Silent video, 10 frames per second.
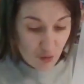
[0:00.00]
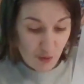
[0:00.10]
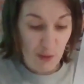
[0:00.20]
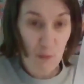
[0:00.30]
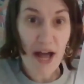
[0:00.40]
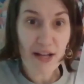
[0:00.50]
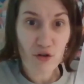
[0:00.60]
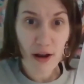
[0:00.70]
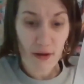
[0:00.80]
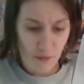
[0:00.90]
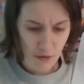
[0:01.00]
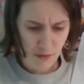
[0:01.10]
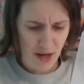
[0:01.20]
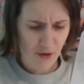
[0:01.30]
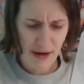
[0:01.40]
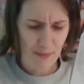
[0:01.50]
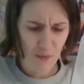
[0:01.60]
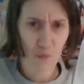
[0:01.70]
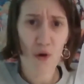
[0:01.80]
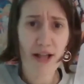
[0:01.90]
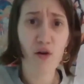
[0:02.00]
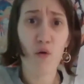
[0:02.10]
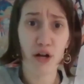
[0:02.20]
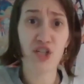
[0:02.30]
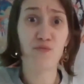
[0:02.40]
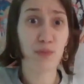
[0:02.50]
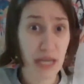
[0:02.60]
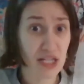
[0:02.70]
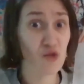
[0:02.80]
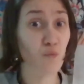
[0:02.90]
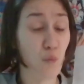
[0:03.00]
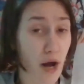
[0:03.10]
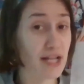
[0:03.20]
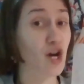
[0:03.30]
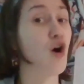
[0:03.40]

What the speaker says: So we're doing 1 grape, or not grape, 1 orange plus 1